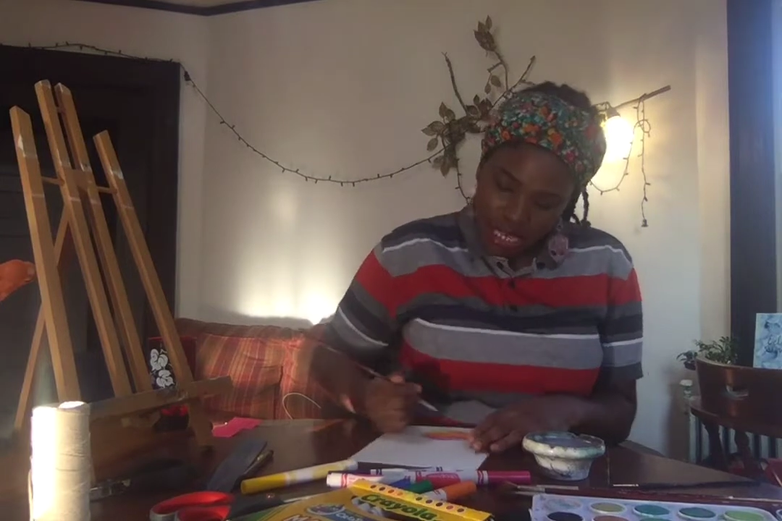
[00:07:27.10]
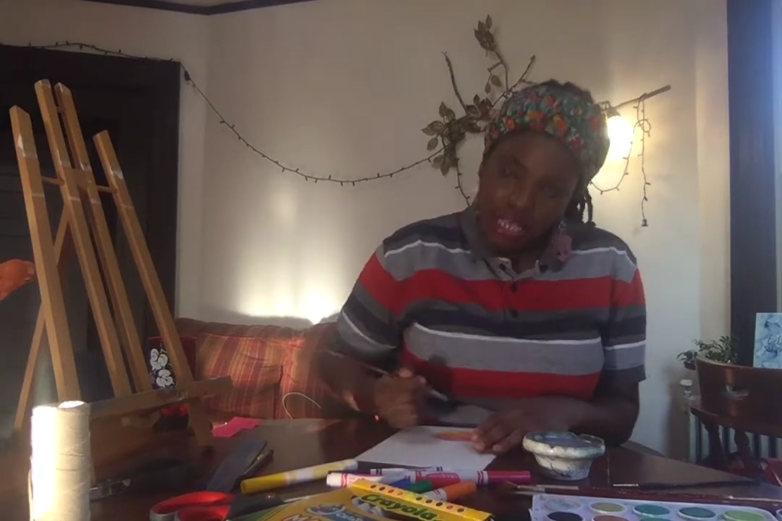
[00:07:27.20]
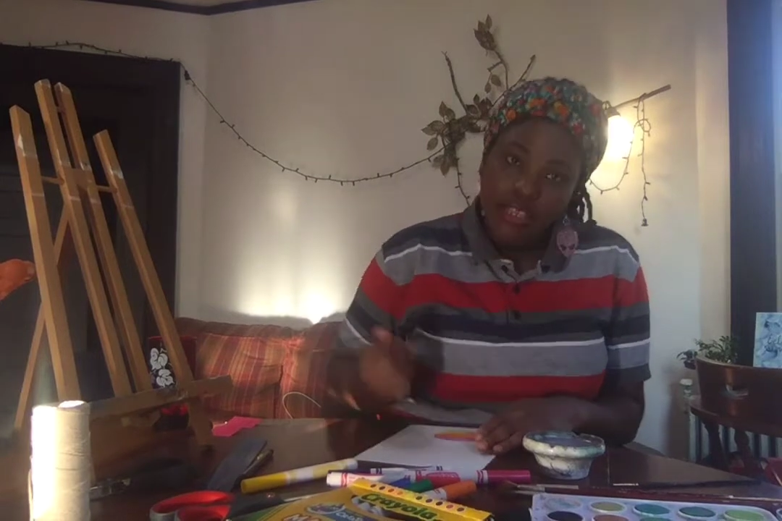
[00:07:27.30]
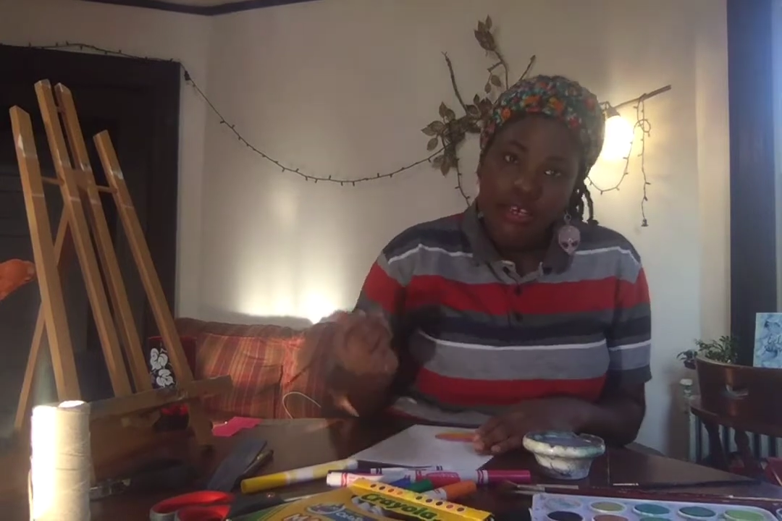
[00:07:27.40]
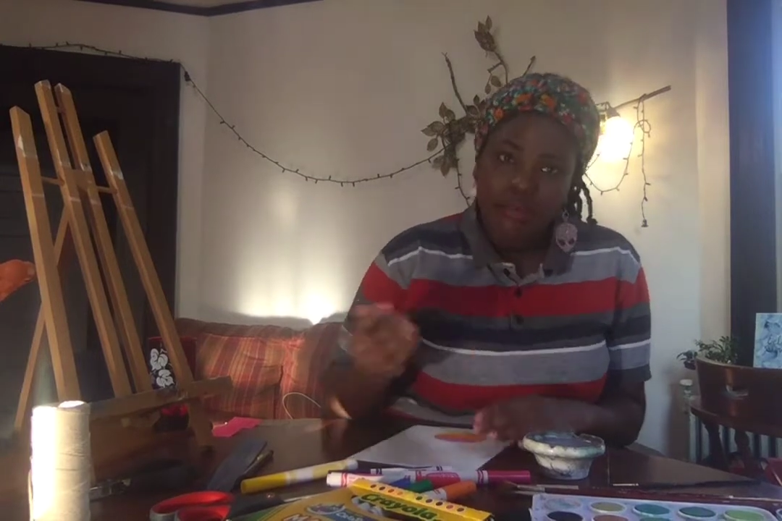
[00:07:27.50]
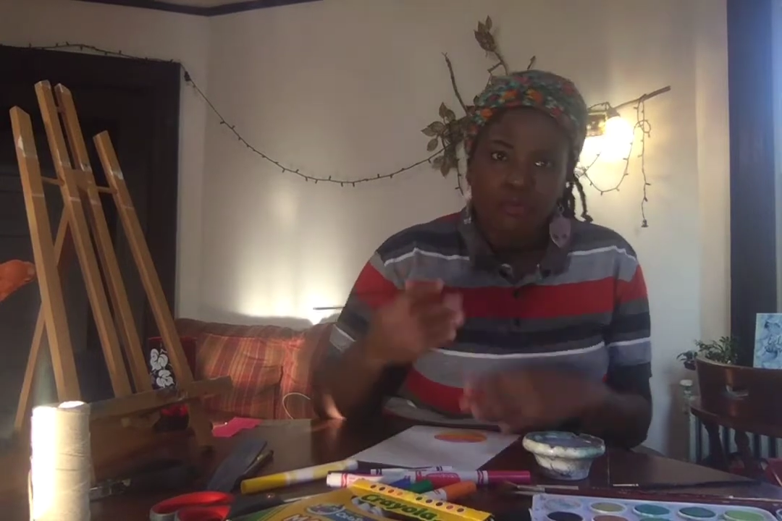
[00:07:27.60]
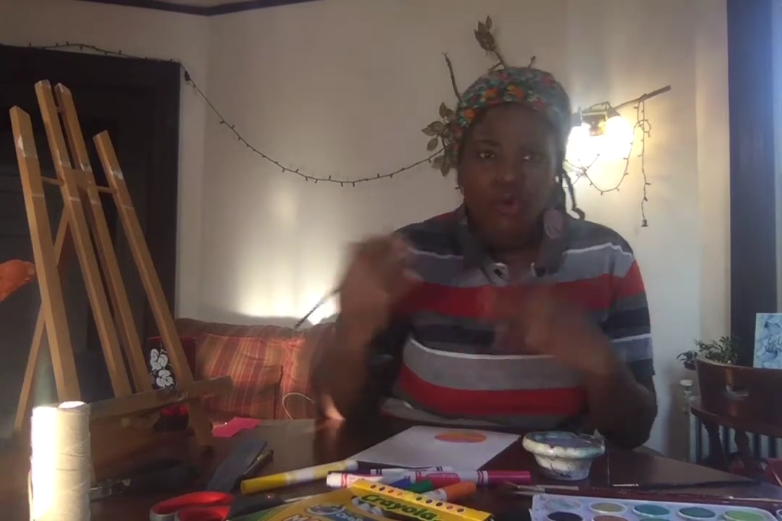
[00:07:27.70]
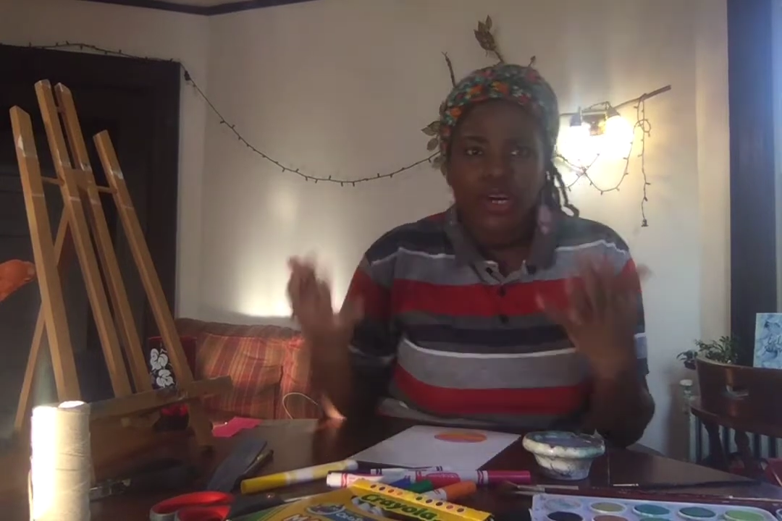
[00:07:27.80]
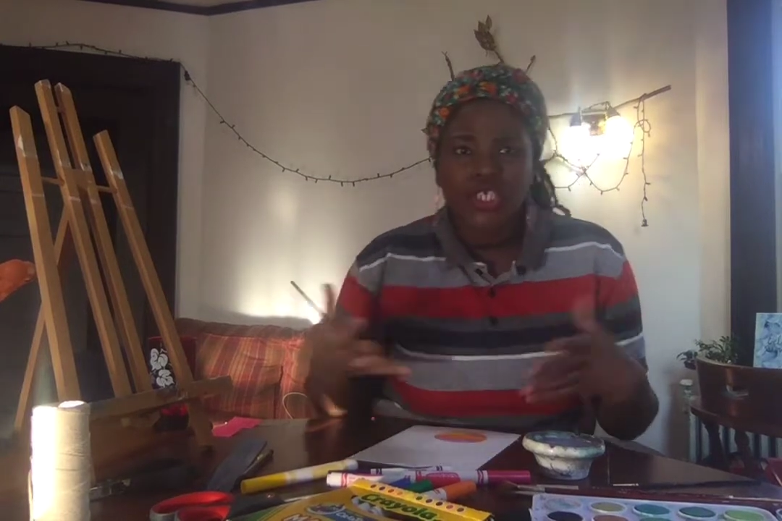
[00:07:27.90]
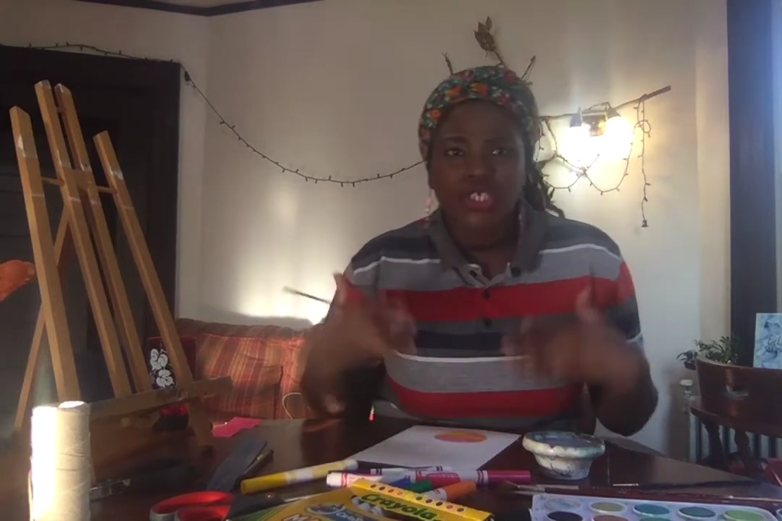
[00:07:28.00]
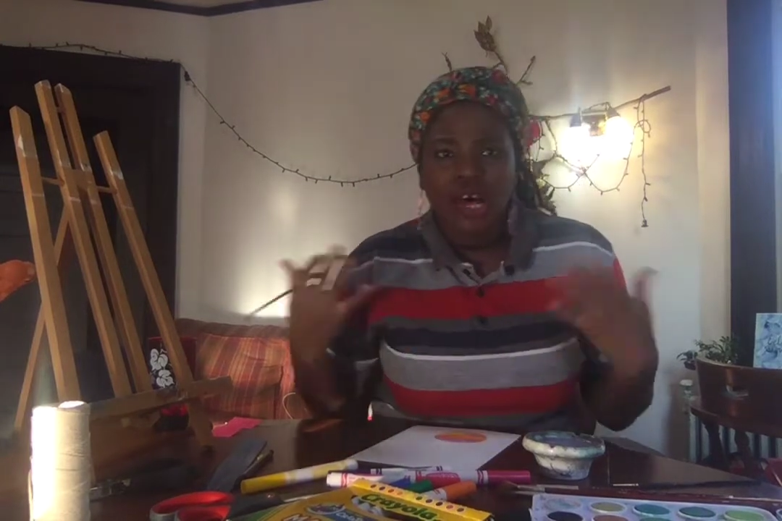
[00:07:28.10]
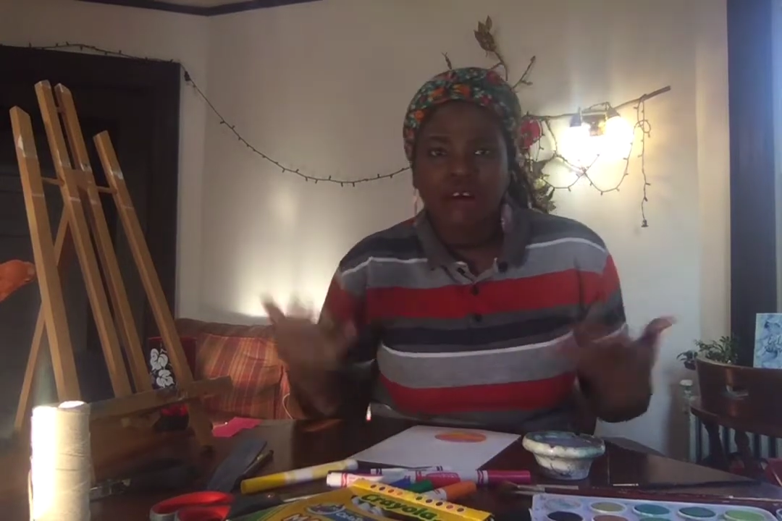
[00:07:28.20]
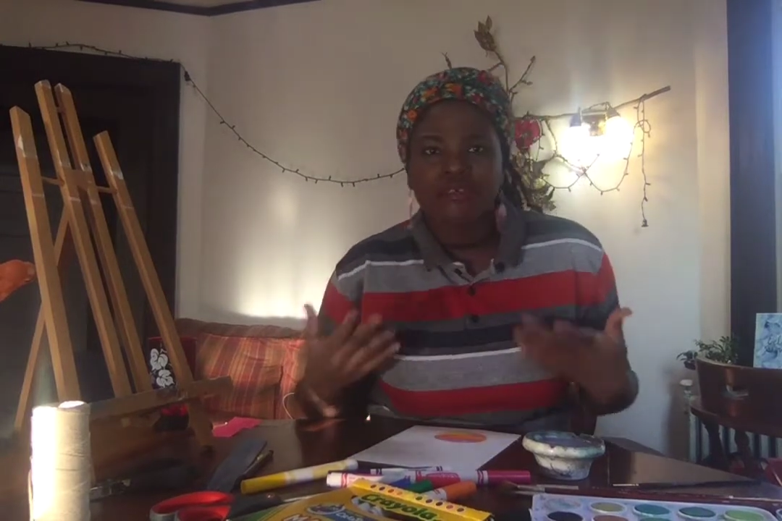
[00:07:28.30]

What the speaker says: it look more soft